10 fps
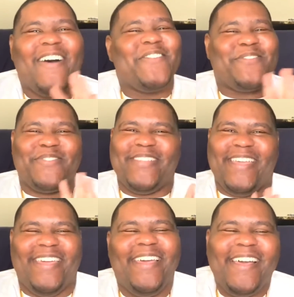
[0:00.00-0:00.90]
I'm just
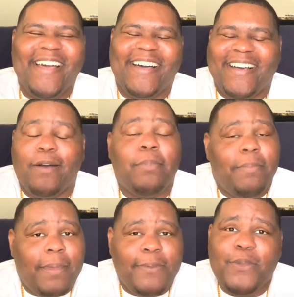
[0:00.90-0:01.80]
playing,
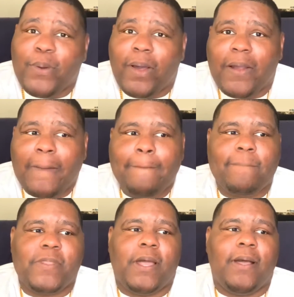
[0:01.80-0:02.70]
but maybe you are.
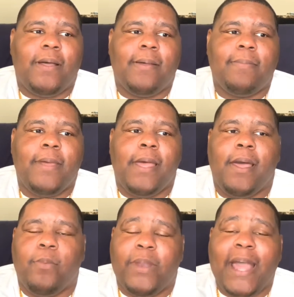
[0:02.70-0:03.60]

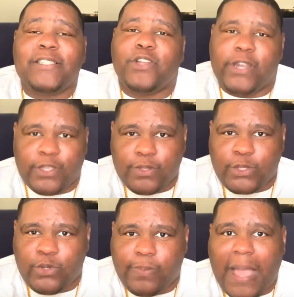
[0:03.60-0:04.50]
When I started
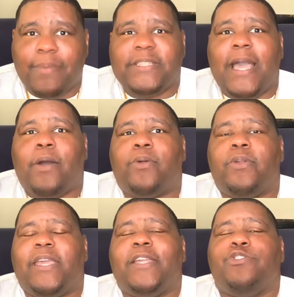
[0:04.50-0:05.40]
YouTube, I was out
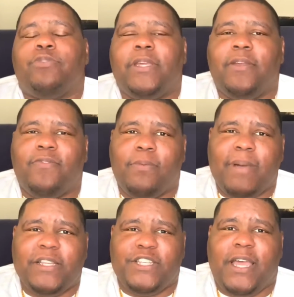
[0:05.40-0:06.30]
on injury for
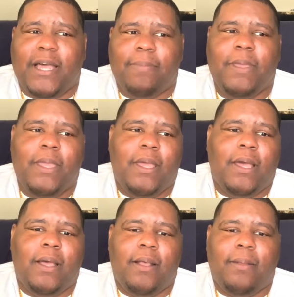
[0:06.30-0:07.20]
my job.
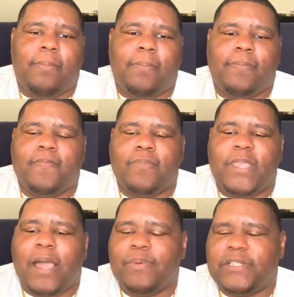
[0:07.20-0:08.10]
I
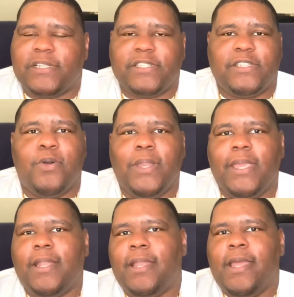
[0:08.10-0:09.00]
was a
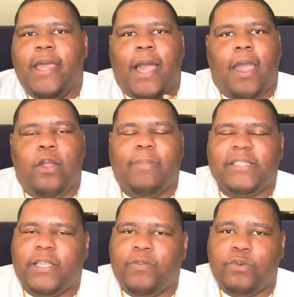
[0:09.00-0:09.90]
custodian. I heard
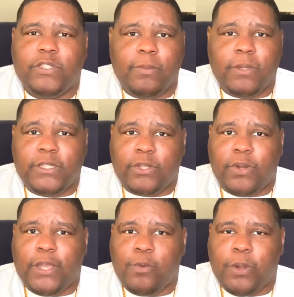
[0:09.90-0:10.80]
myself doing some
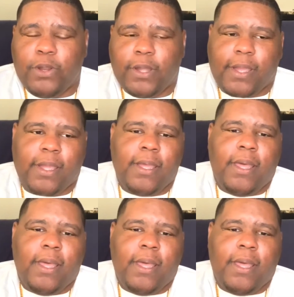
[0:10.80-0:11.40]
custodial work.